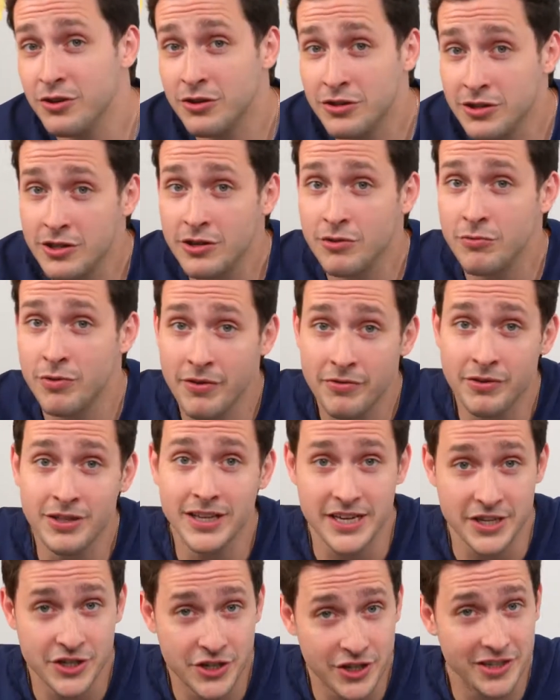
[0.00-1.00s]
you a little
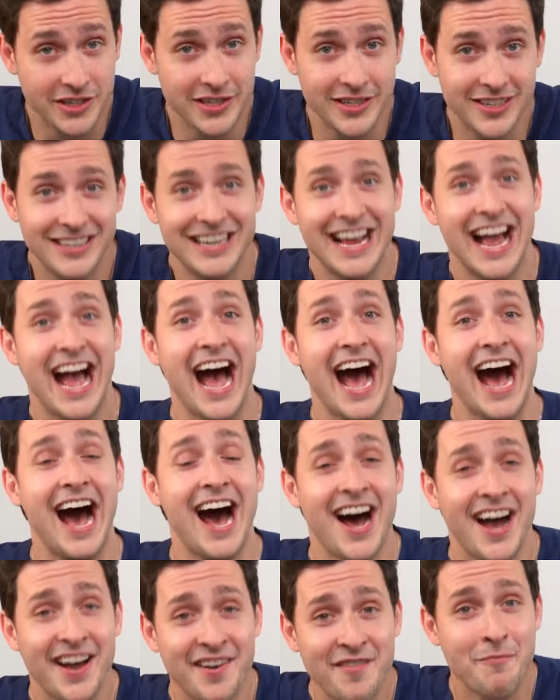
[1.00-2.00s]
revelation here.
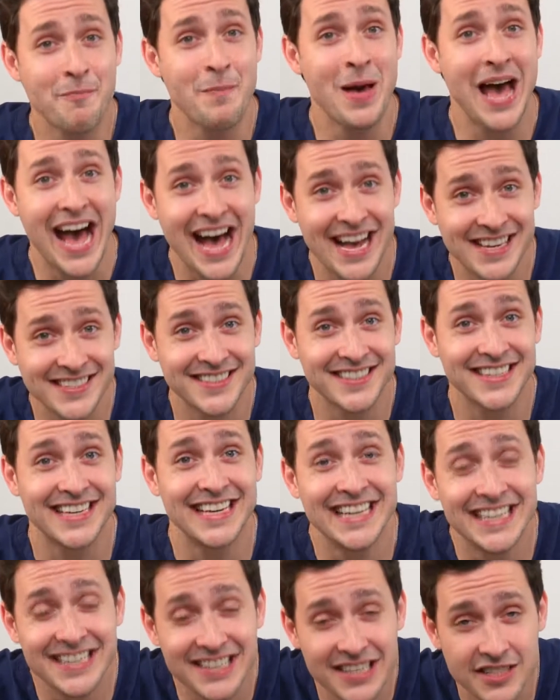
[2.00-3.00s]
I've passed
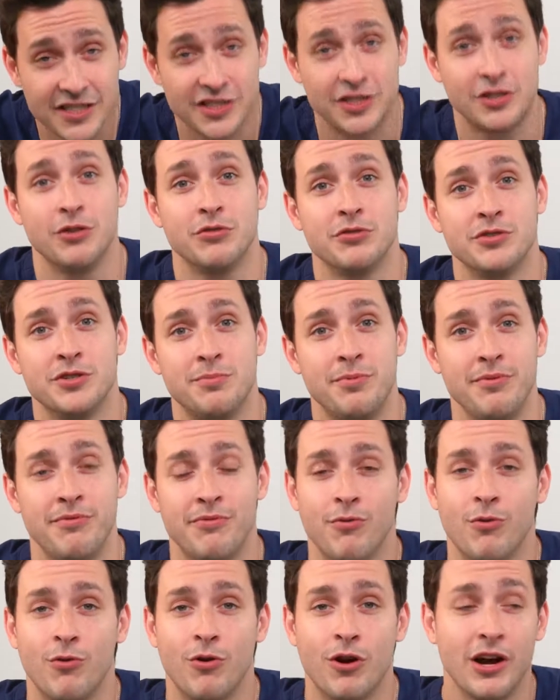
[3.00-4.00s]
kidney stones
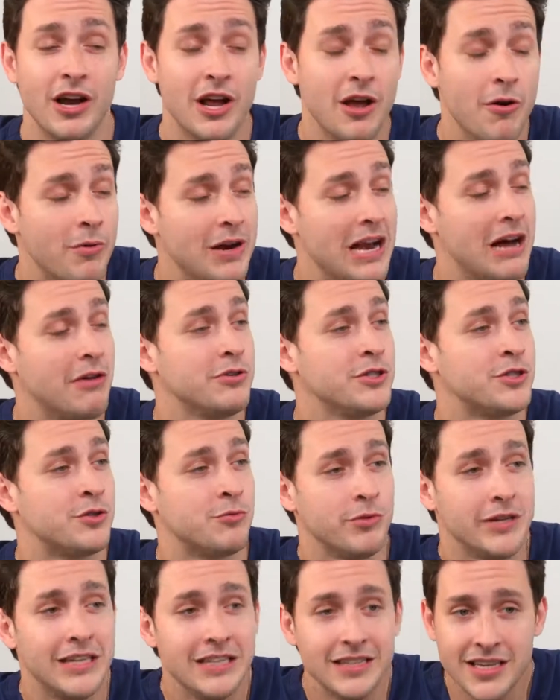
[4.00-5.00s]
before. When I was
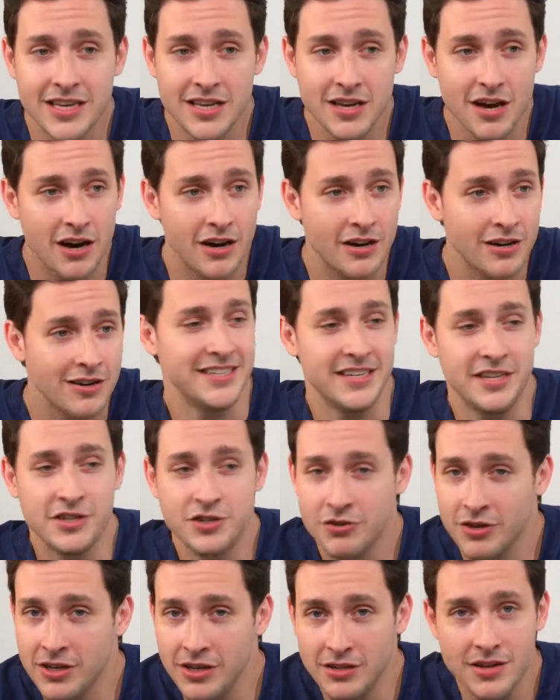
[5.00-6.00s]
really young, didn't
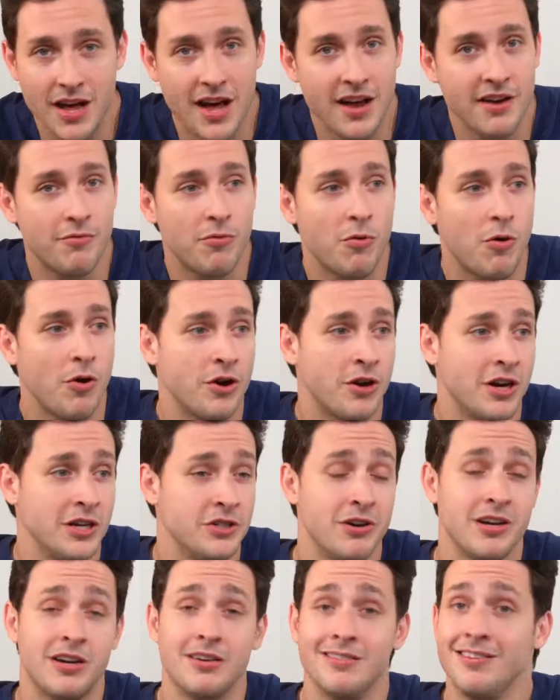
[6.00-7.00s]
drink a lot of water, I
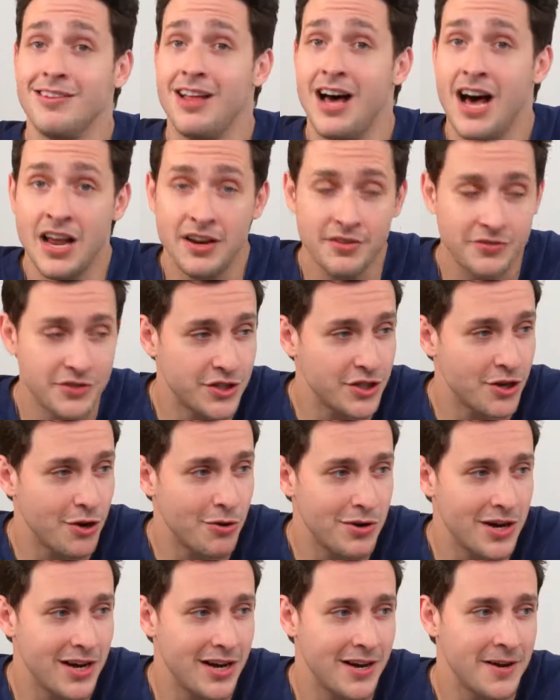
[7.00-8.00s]
drank a lot of
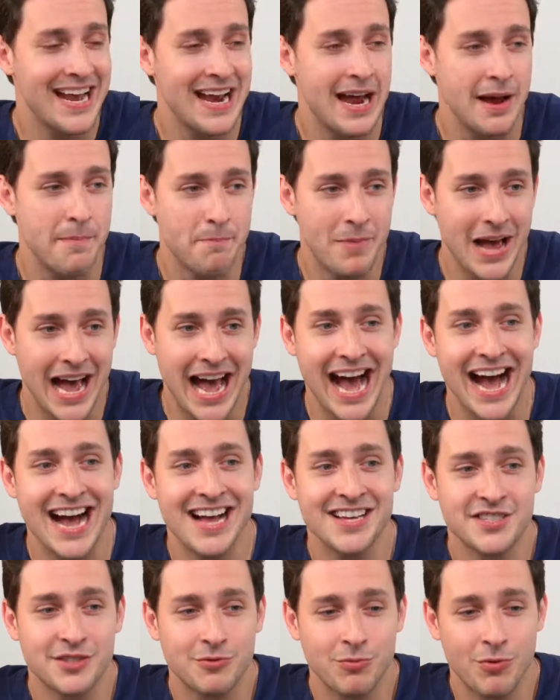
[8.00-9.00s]
soda, and I
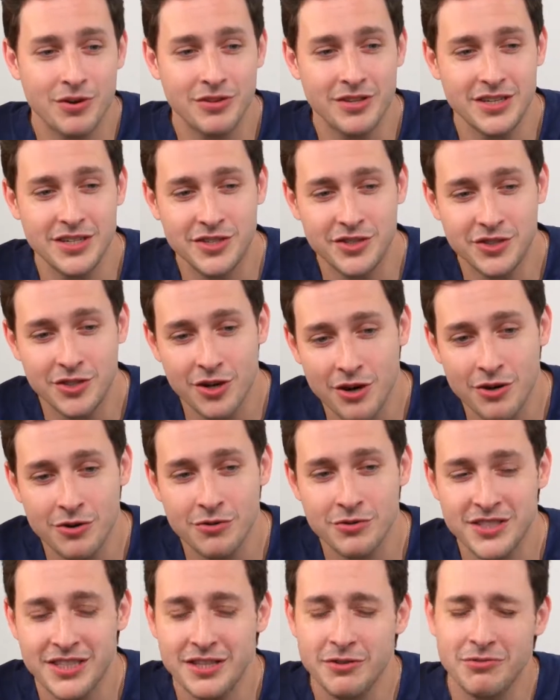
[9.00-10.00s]
passed one of these
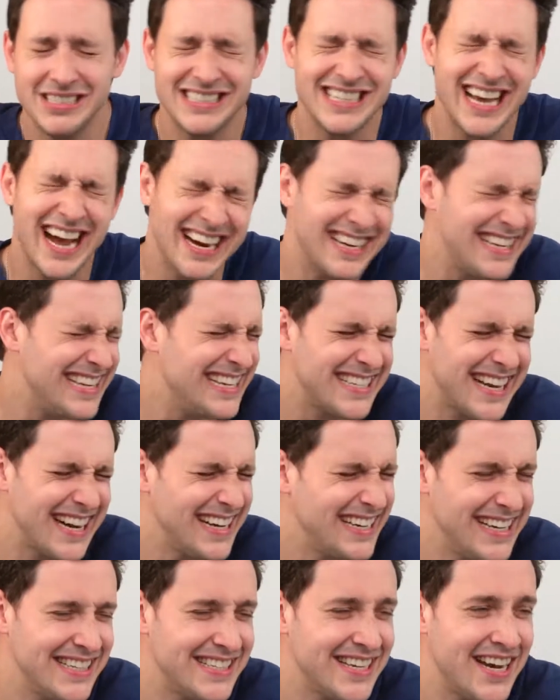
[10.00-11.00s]
stones, and they were tiny,
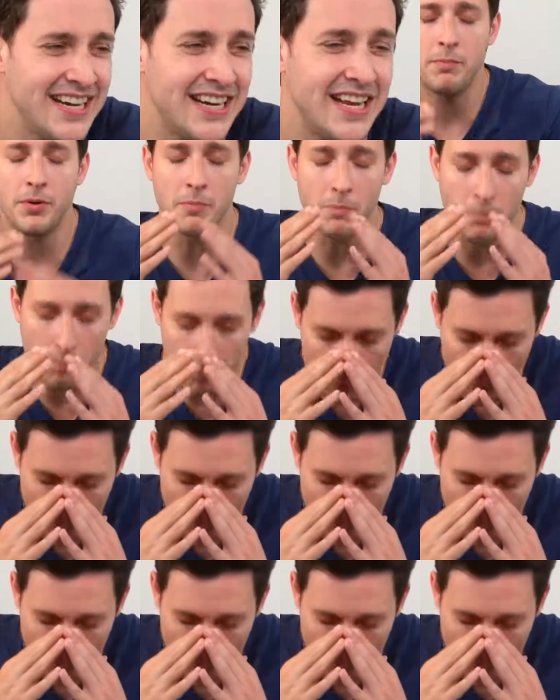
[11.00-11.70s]
tiny, tiny, but